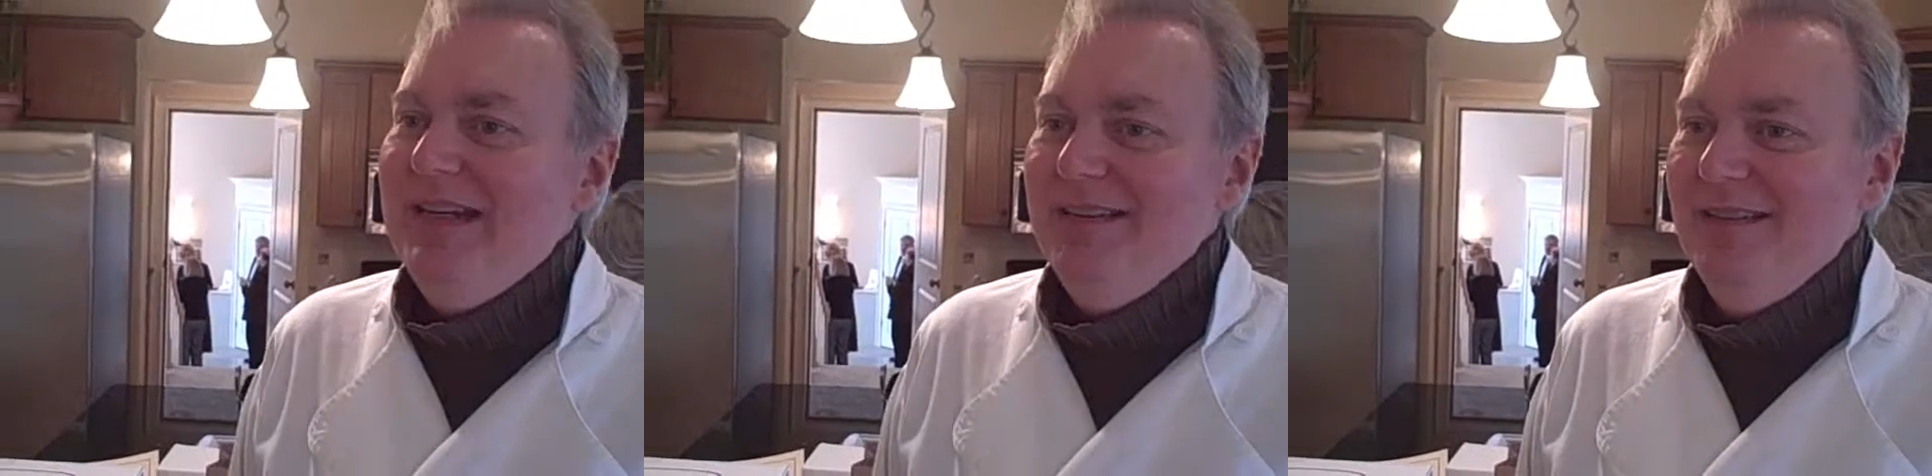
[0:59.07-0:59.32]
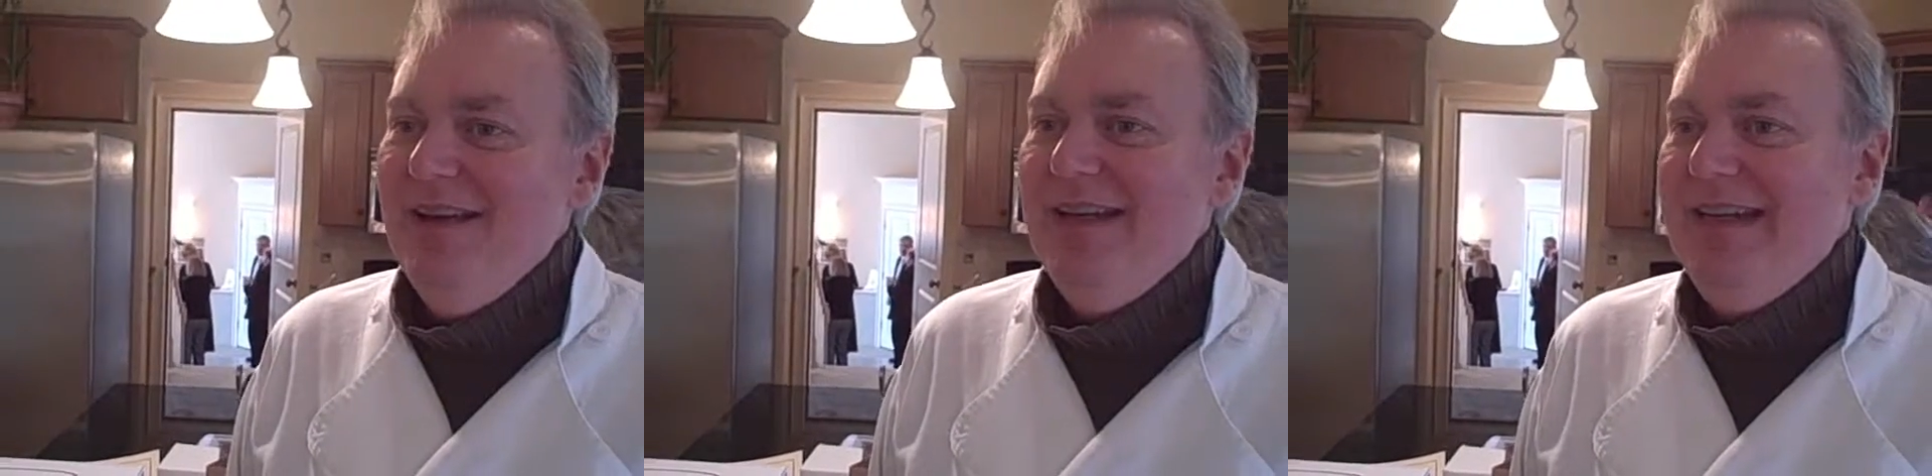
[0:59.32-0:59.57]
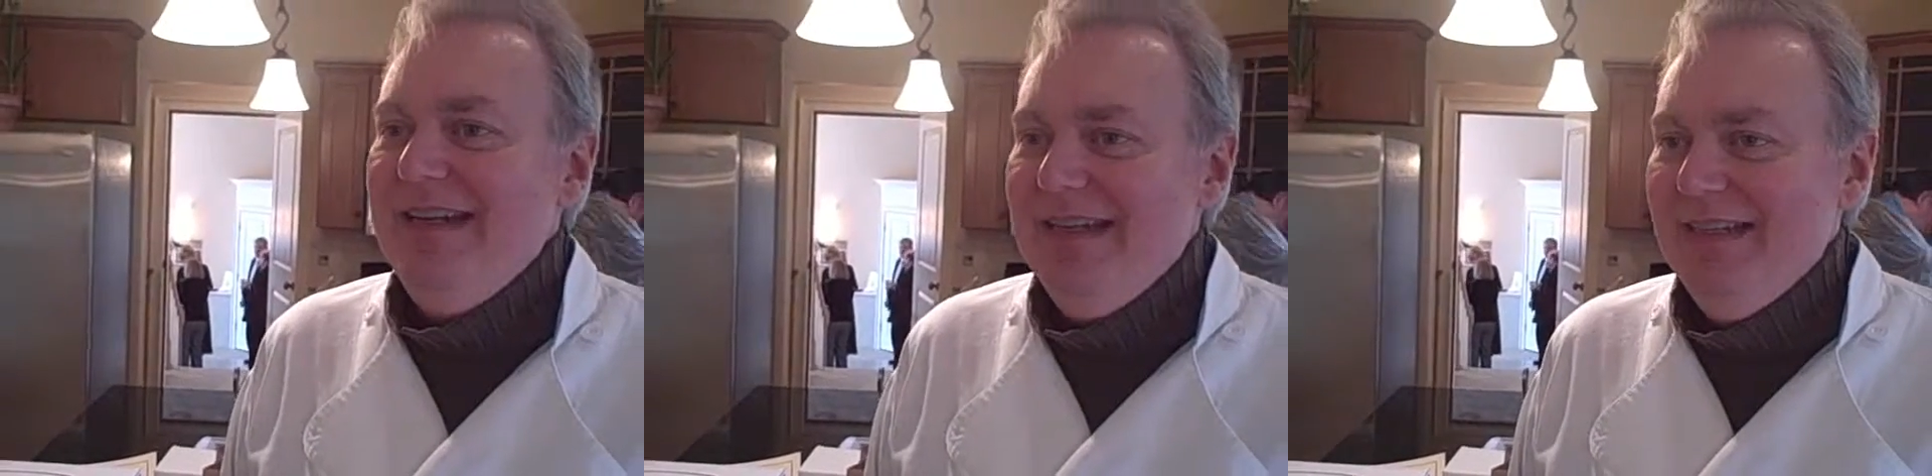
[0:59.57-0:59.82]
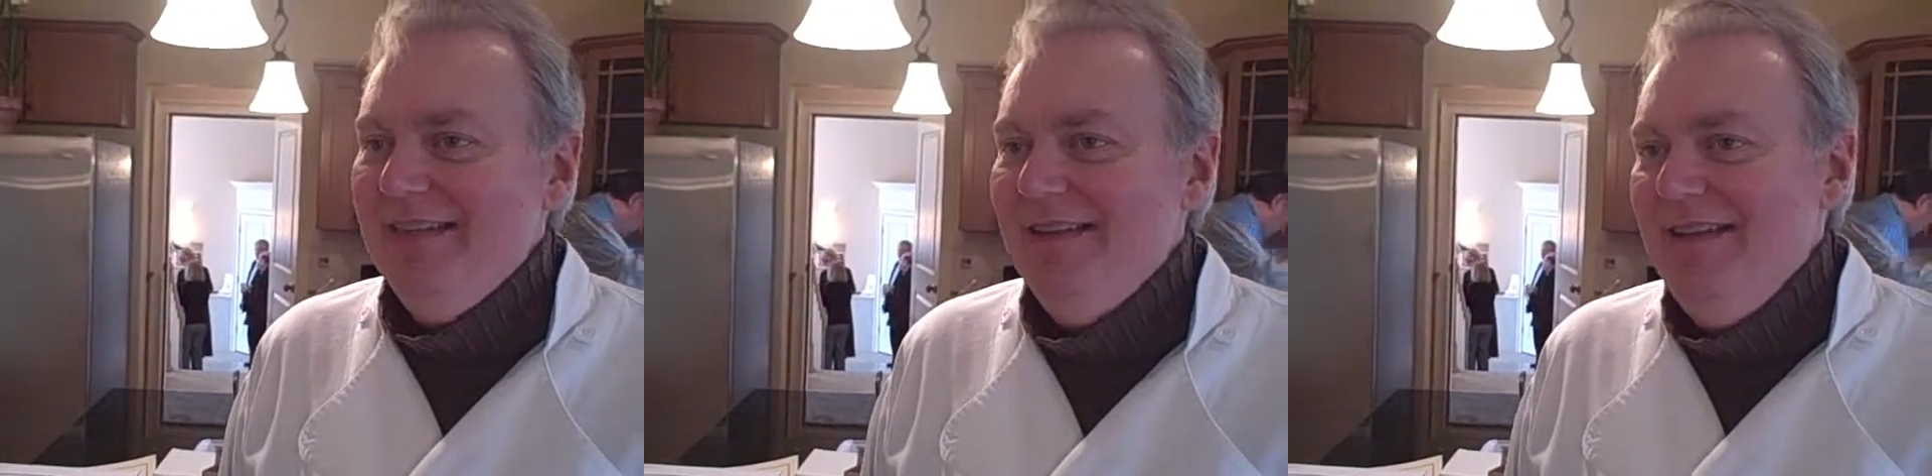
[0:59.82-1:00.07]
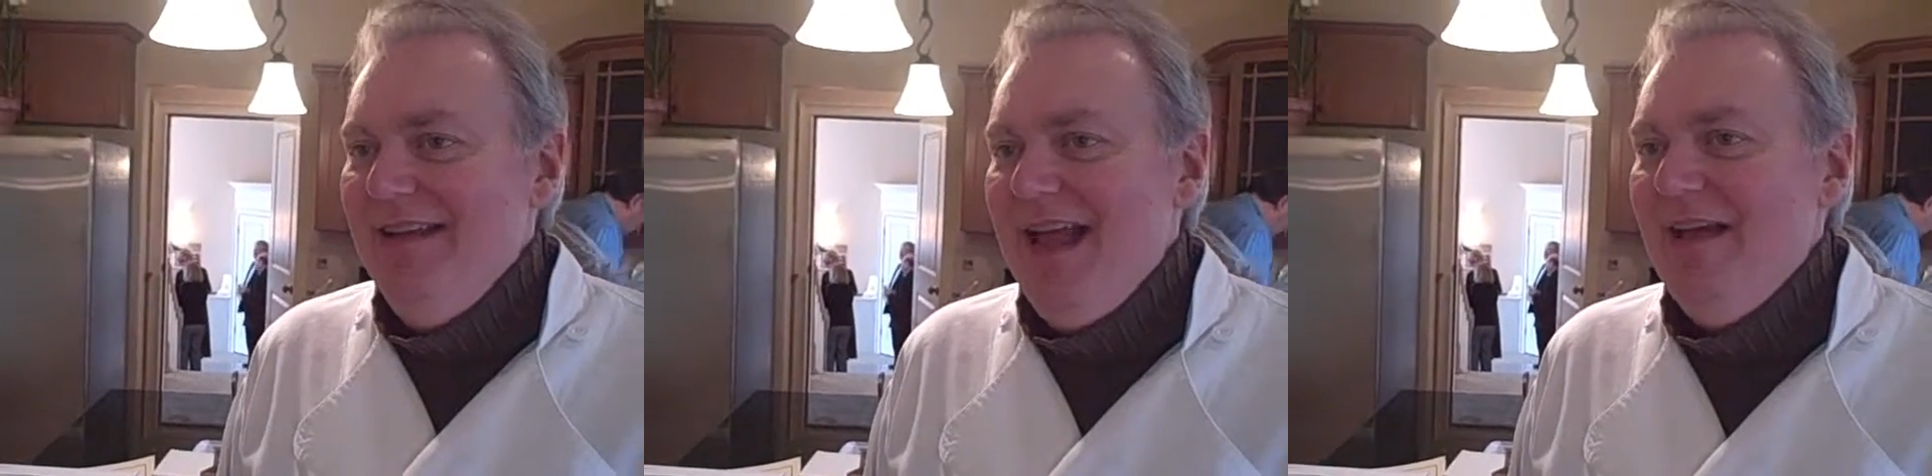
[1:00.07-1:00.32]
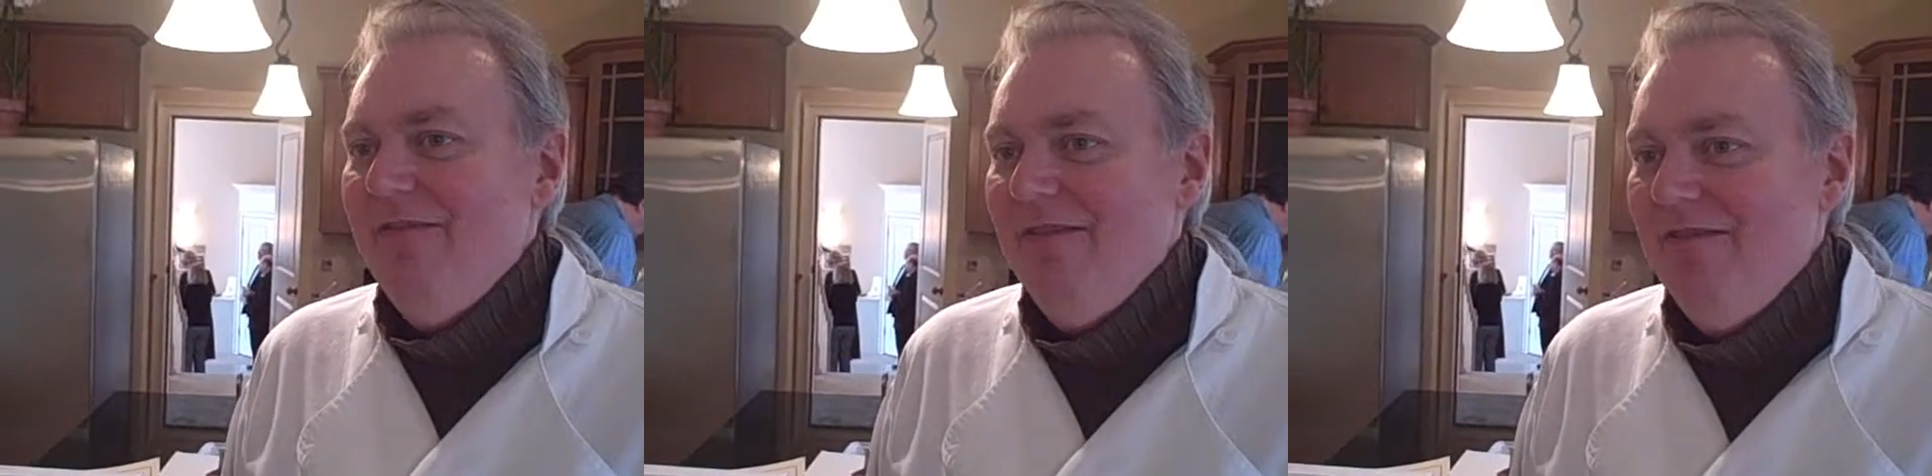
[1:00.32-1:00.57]
and cutting,
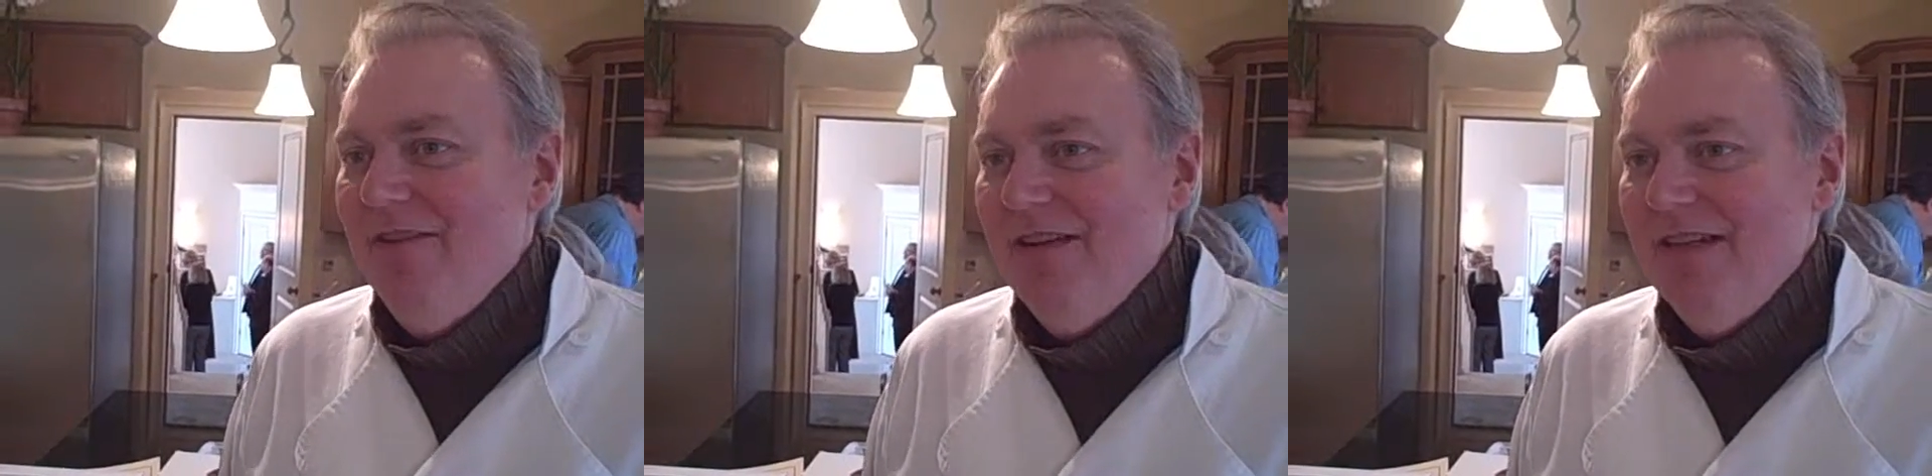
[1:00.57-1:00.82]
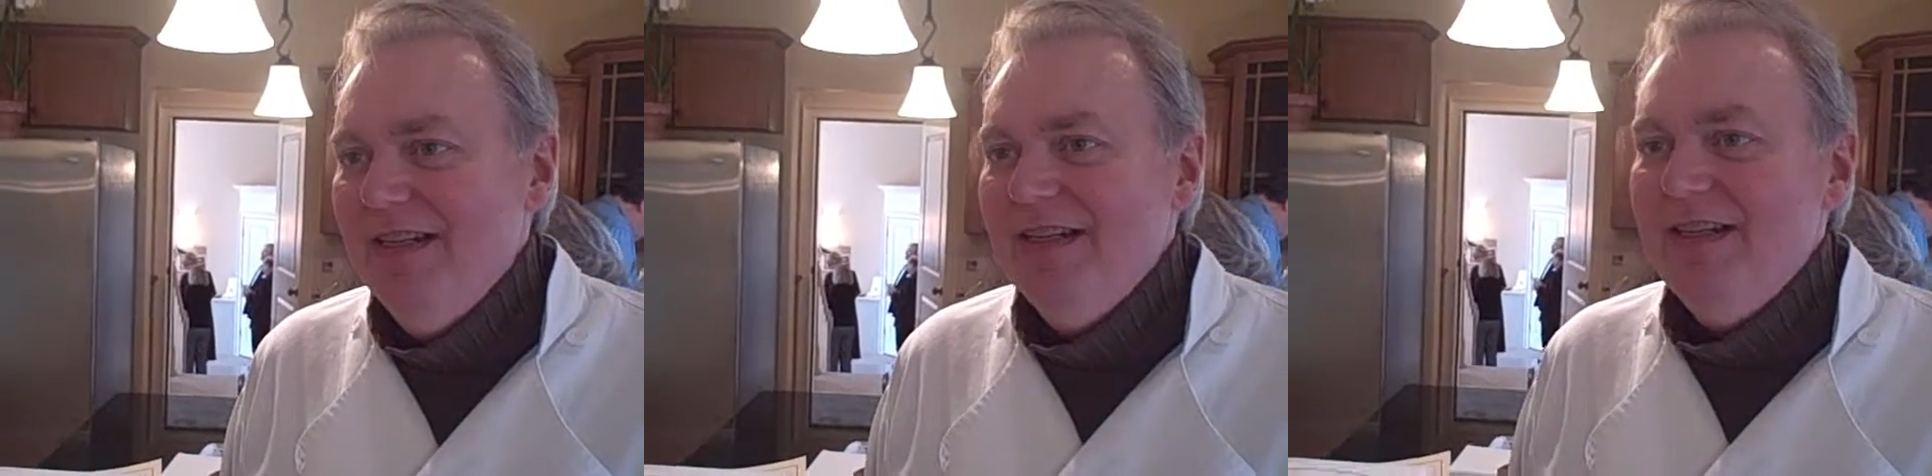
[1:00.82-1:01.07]
having fun.